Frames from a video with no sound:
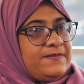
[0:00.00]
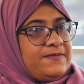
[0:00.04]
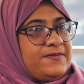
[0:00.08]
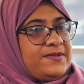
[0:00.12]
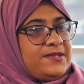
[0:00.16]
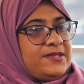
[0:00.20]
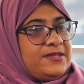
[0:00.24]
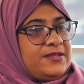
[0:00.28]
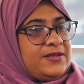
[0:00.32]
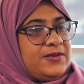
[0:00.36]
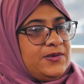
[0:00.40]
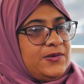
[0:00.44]

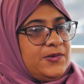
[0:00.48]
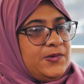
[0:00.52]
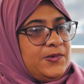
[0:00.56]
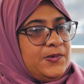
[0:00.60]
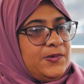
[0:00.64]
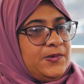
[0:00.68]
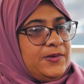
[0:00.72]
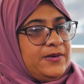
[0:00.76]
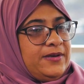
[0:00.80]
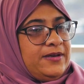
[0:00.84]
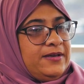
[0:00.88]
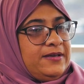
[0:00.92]

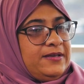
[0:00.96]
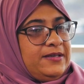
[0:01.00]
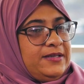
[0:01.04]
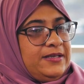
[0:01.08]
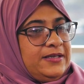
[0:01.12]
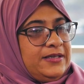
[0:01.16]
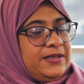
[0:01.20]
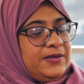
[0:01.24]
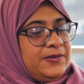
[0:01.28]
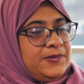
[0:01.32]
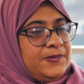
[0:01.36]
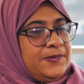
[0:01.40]
So,
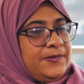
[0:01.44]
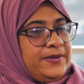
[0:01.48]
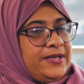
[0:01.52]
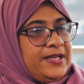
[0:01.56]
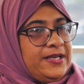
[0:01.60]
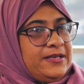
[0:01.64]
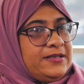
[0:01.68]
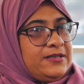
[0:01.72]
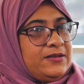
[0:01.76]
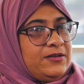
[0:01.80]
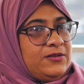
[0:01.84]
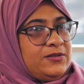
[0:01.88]
you know,
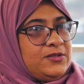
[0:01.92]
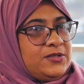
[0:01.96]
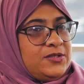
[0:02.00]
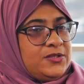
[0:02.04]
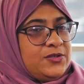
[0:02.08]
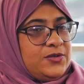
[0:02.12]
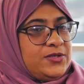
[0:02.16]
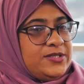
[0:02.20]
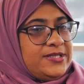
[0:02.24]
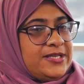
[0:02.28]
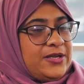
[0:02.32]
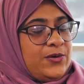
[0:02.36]
and
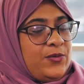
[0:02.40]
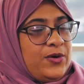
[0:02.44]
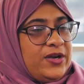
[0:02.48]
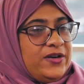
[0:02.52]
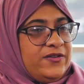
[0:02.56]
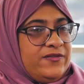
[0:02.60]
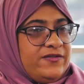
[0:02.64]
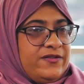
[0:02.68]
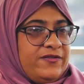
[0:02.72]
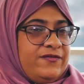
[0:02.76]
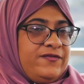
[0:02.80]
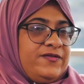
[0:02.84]
also it's like one
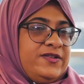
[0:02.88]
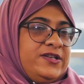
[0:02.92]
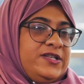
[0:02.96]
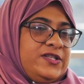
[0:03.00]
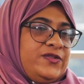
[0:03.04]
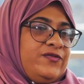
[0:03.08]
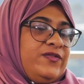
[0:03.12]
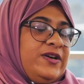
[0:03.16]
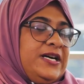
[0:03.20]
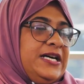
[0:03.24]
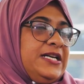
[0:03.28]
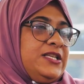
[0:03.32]
of the
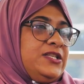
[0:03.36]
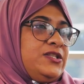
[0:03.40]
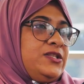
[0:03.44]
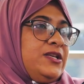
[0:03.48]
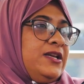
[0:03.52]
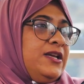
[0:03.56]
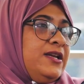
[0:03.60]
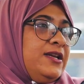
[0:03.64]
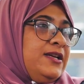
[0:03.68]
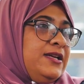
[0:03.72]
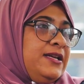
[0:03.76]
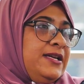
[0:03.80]
first for us
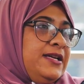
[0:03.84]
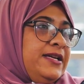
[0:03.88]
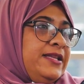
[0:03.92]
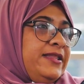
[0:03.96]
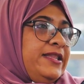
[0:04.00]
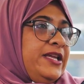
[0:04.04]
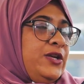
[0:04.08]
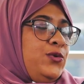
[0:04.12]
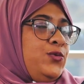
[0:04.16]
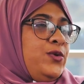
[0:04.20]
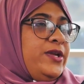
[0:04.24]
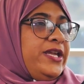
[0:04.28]

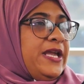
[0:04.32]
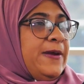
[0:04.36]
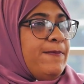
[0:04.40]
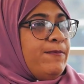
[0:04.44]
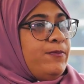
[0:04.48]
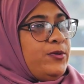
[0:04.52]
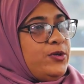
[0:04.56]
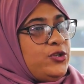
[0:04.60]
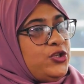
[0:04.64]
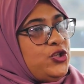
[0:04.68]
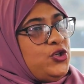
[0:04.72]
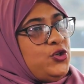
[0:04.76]
that we can
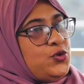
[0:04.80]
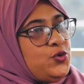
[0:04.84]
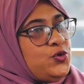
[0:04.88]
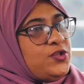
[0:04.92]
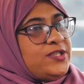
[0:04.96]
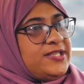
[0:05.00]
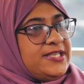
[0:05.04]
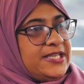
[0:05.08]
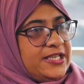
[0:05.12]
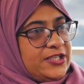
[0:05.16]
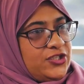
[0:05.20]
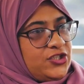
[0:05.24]
produce
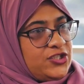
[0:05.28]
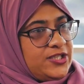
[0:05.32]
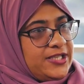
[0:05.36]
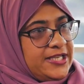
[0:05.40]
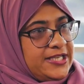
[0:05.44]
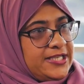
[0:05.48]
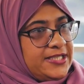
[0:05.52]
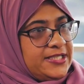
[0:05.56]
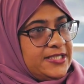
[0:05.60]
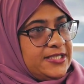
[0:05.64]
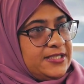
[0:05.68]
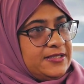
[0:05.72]
such
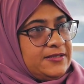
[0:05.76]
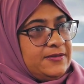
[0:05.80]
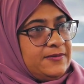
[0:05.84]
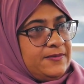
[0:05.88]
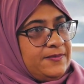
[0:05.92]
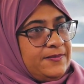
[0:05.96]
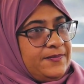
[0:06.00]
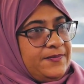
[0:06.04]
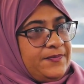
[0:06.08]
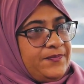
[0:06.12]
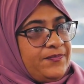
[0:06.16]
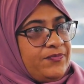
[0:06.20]
data,
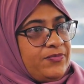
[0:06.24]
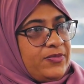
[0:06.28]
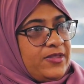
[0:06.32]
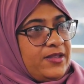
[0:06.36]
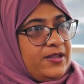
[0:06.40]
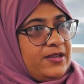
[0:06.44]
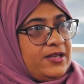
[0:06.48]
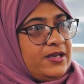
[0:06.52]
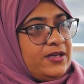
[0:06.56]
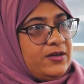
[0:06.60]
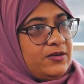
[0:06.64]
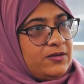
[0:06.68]

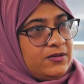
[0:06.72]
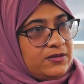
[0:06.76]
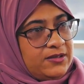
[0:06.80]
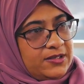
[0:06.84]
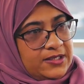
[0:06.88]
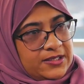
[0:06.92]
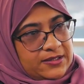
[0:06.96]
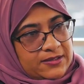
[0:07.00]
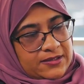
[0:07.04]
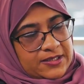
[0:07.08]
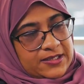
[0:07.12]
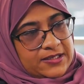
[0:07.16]
you know,
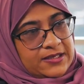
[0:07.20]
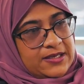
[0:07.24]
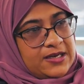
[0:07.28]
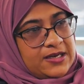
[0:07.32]
in